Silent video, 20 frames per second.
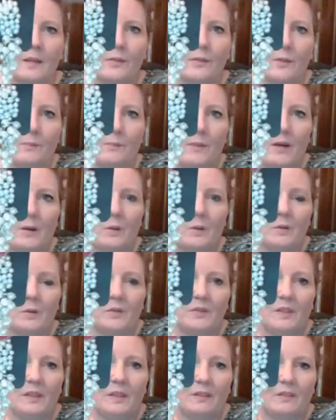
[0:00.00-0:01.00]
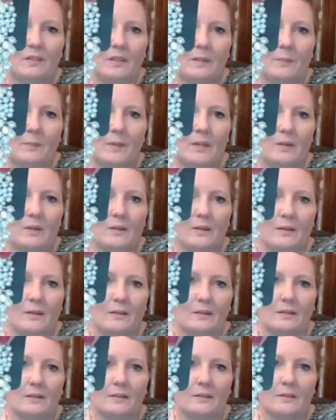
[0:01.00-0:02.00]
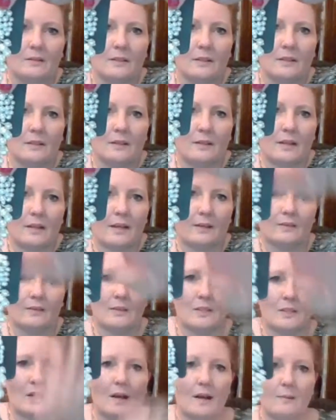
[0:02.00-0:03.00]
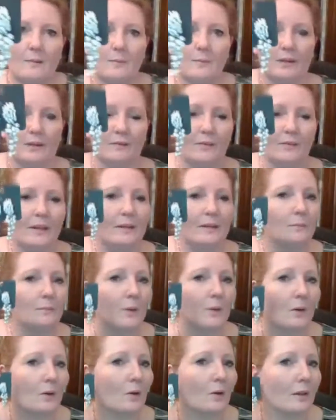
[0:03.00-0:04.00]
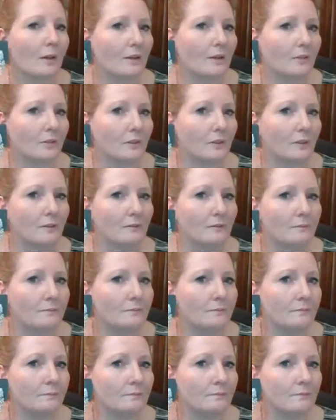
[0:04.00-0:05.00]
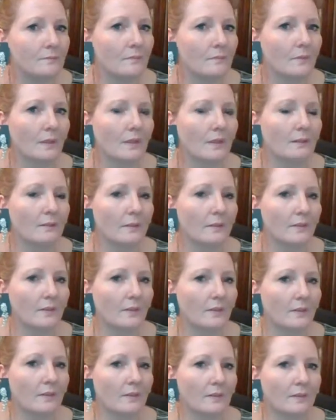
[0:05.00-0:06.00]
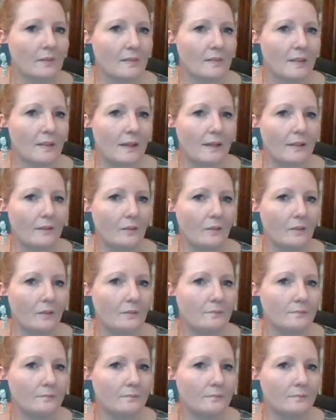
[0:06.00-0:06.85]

The post is up here at the top of that pearl cluster. This is the size.